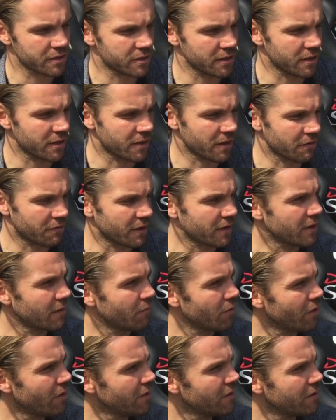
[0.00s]
Dean had a think
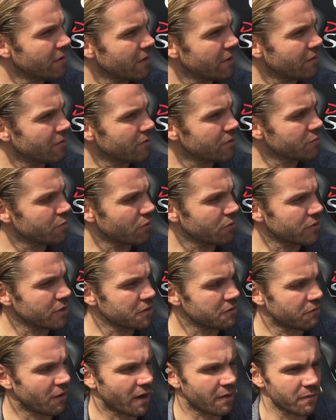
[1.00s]
about it. You know, I spoke to
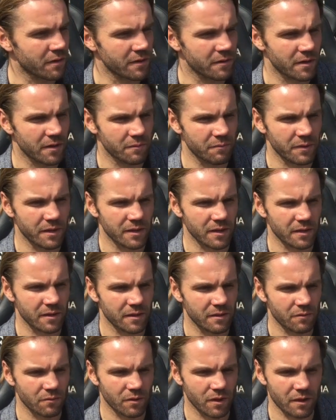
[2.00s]
his family and made
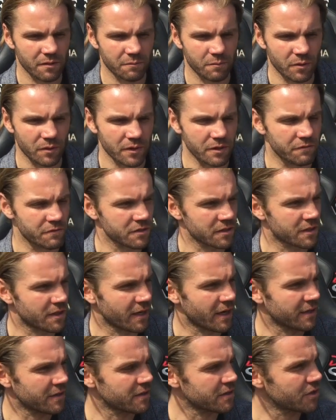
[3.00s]
what I believe is a
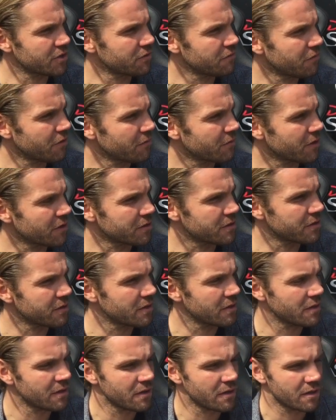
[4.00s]
correct decision for him, because
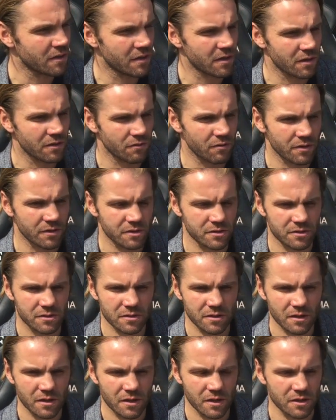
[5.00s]
you know, he's
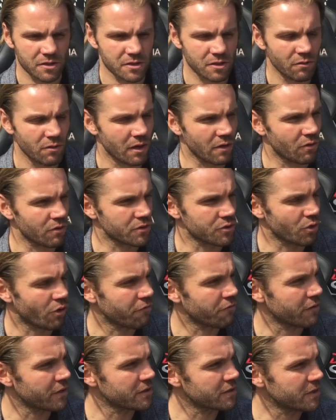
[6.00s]
still got a lot to
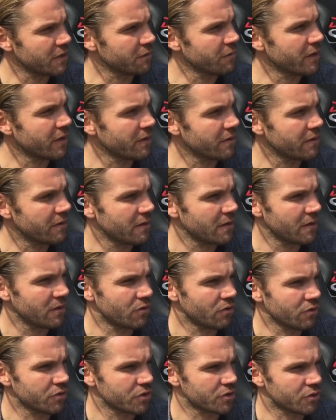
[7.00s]
offer this team here,
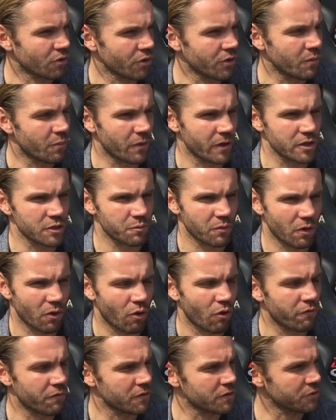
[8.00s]
not just on the pitch but
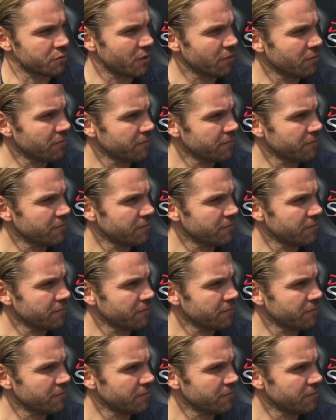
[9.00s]
off it as well.